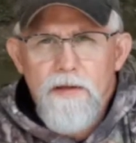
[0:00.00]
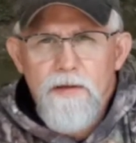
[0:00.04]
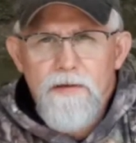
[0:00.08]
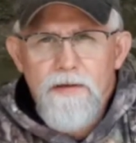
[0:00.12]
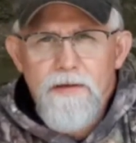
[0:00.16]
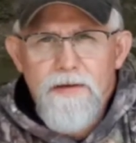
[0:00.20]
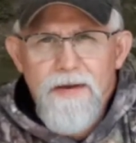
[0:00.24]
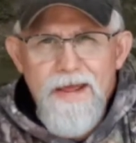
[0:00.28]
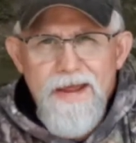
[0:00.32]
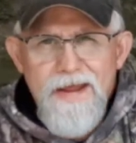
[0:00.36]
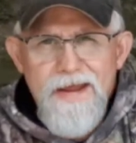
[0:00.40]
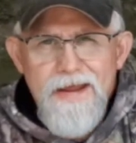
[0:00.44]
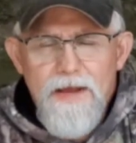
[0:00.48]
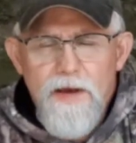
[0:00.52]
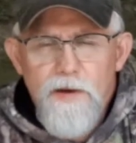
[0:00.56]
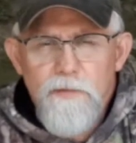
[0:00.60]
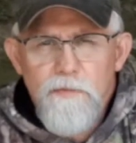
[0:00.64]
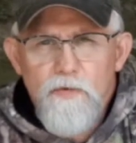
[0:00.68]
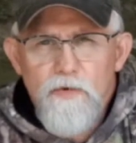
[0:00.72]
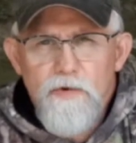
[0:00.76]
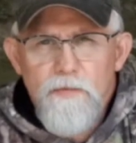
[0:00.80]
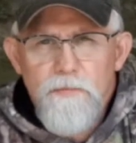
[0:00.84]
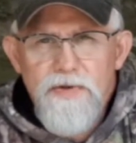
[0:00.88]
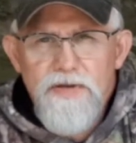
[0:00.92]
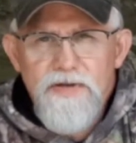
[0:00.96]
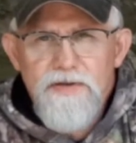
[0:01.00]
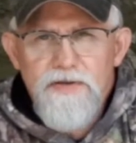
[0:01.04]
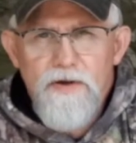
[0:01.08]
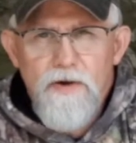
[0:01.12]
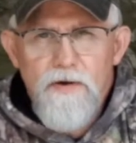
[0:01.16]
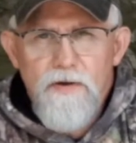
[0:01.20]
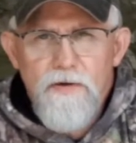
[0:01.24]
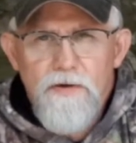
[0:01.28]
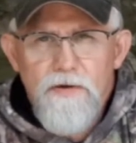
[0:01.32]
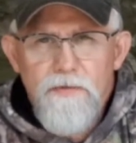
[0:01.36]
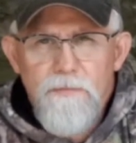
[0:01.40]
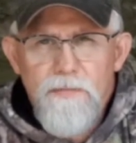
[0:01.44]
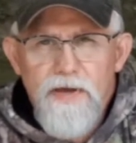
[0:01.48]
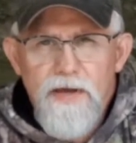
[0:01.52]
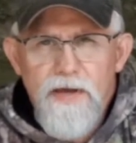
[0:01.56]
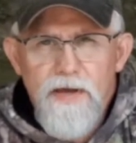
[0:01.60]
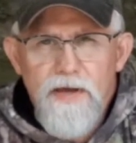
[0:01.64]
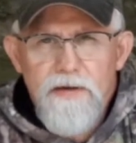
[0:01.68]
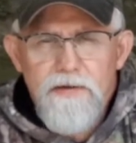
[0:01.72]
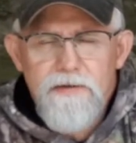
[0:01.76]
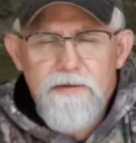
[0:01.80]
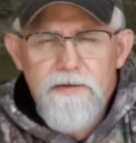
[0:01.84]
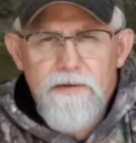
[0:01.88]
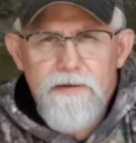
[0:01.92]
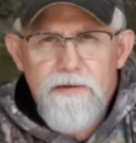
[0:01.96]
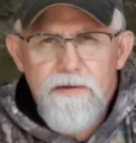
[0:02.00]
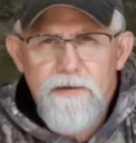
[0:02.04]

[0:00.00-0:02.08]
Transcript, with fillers: Today I'm going to be talking about